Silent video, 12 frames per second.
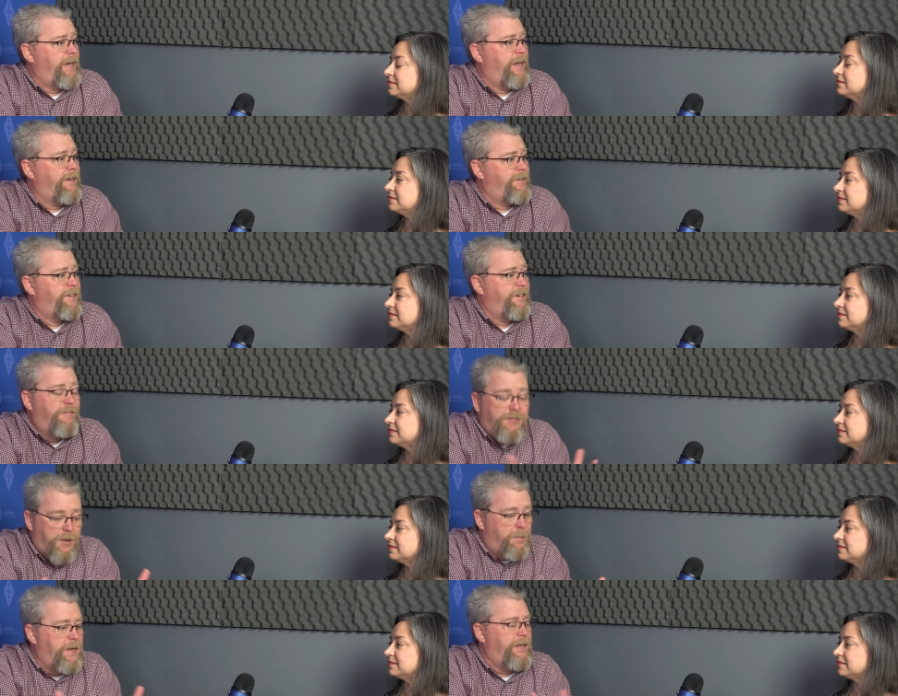Speaker 1: that kind of stuff,
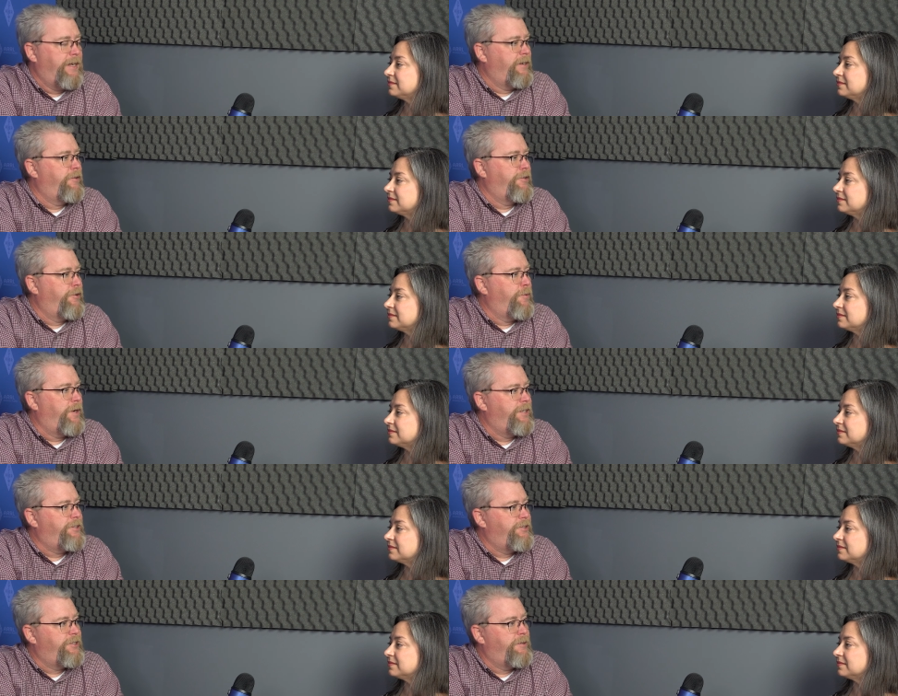depending on your
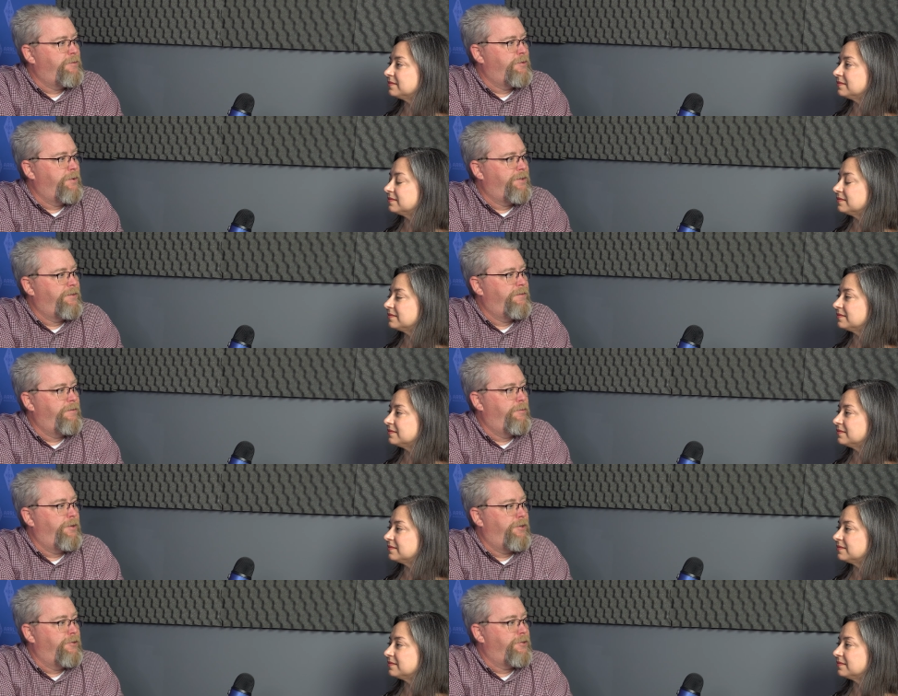relationships
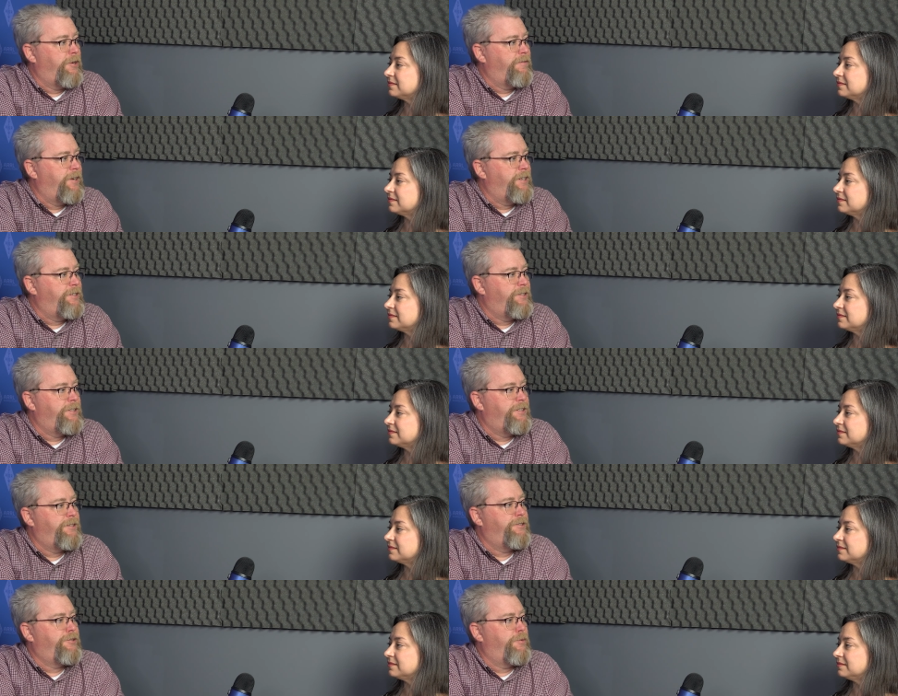with your served agencies
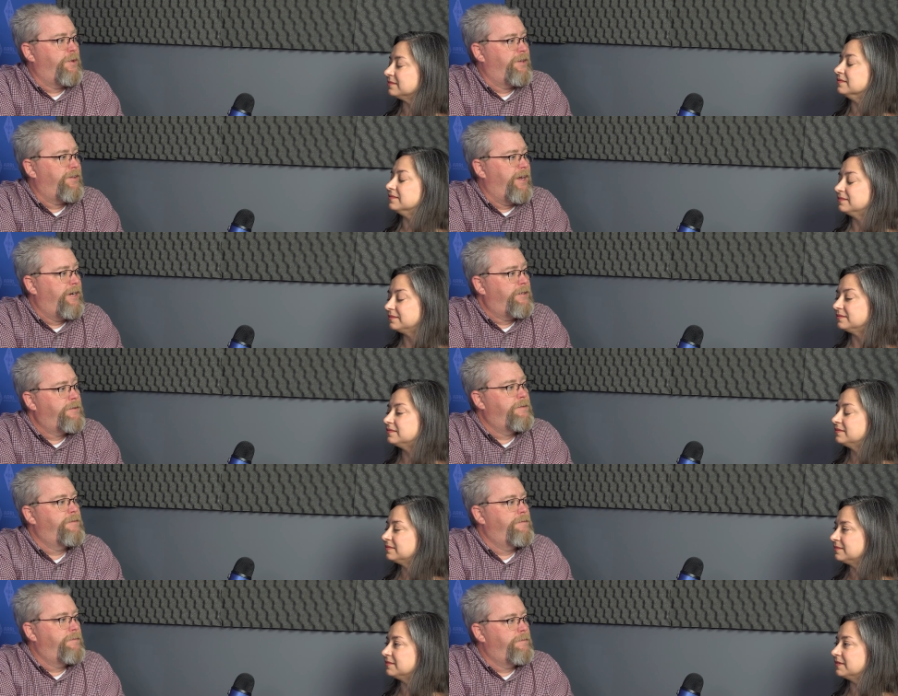that you're with now.
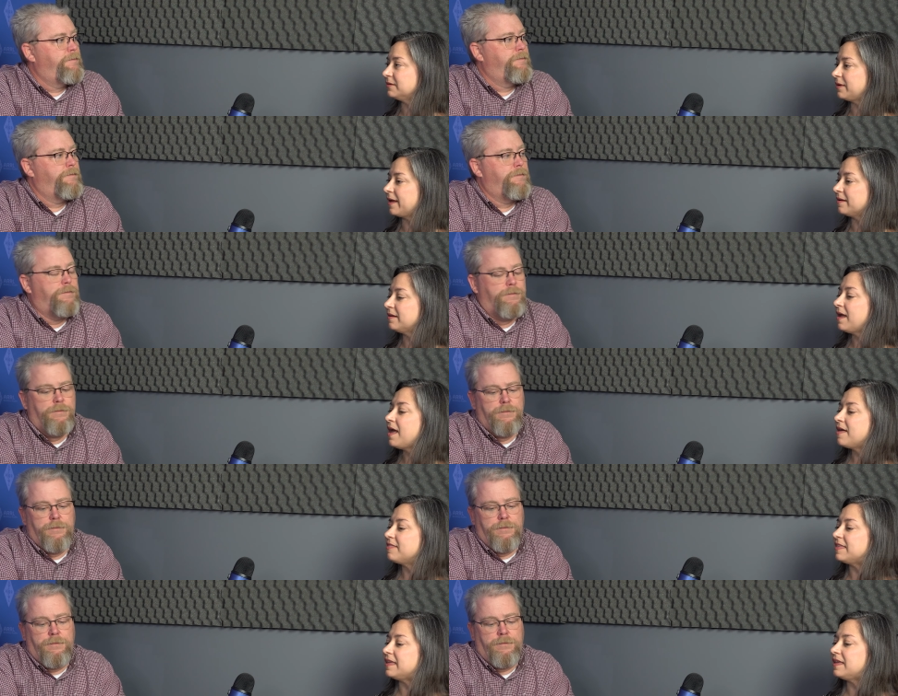Okay.
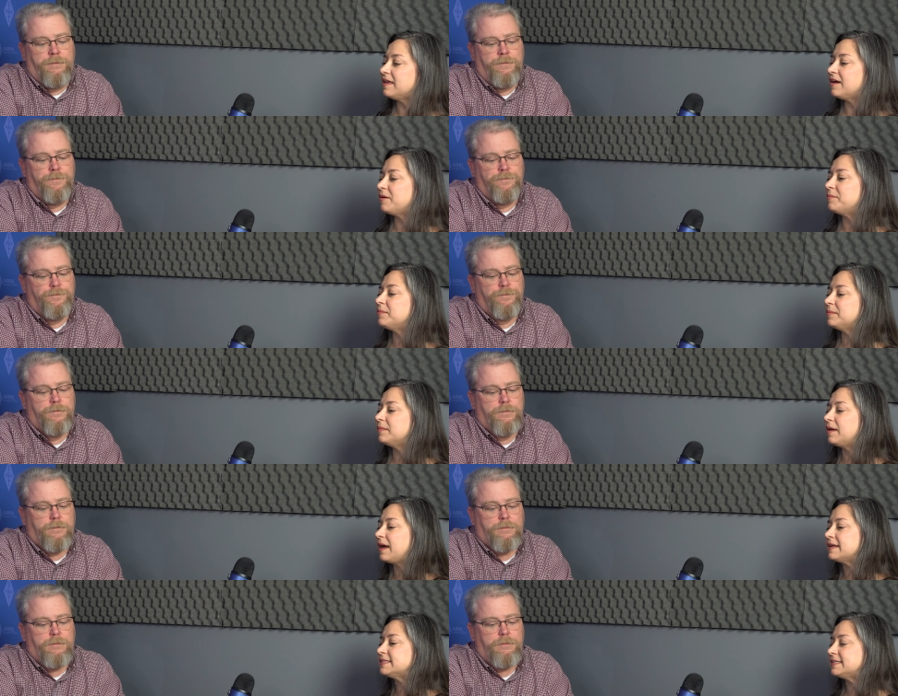
Speaker 2: The
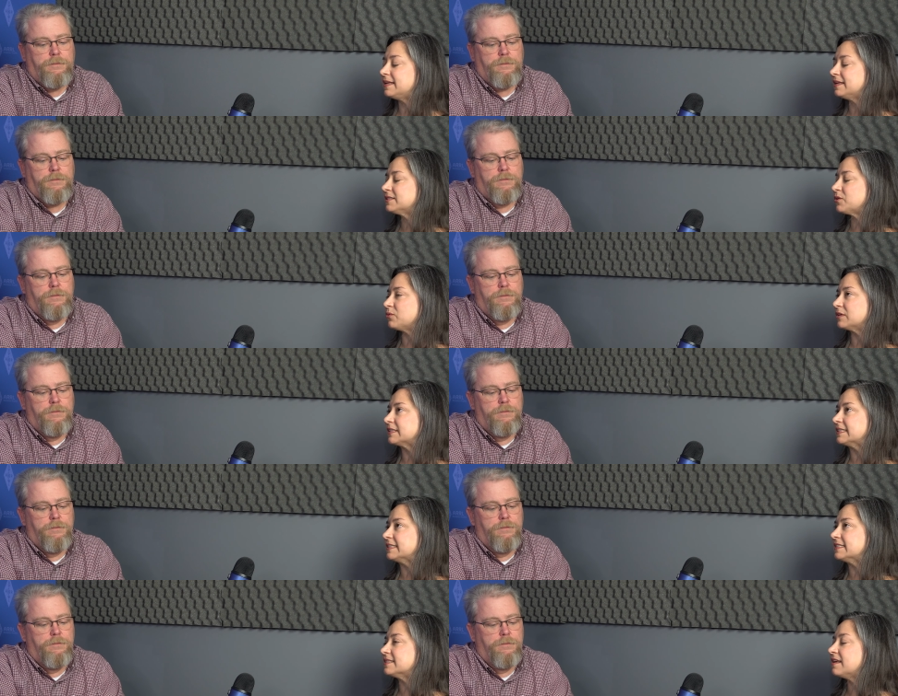ICS
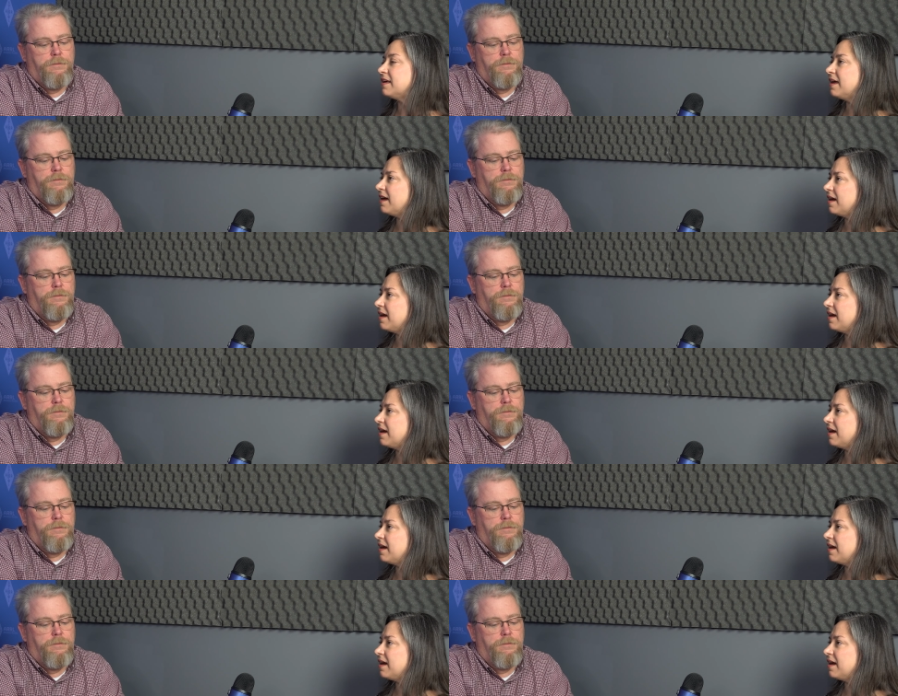courses,